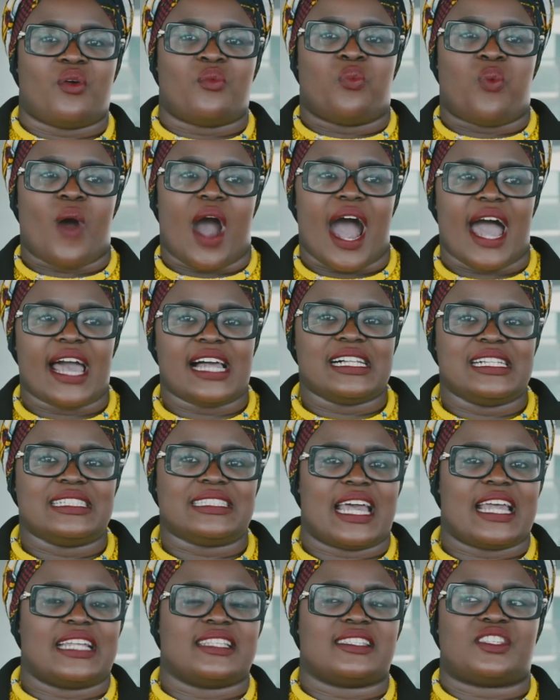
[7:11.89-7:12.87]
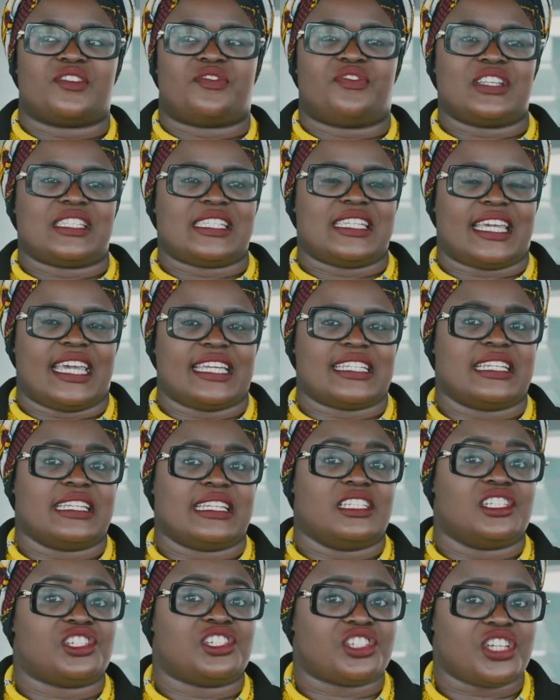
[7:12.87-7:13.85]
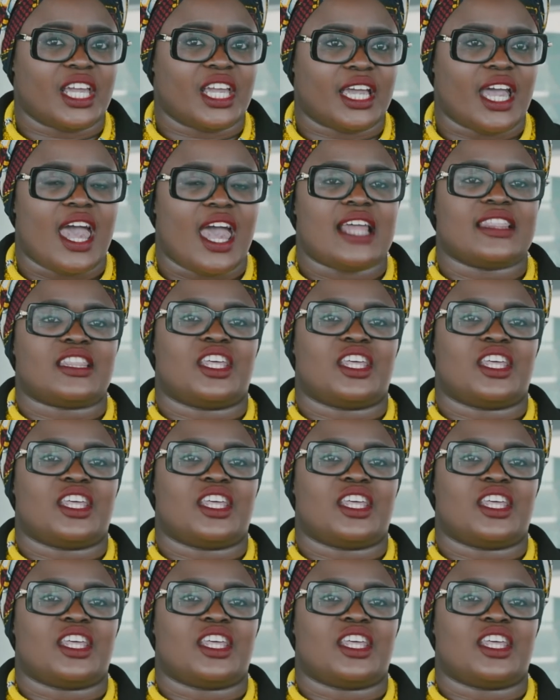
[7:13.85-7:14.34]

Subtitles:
wild and sophisticatedly chic,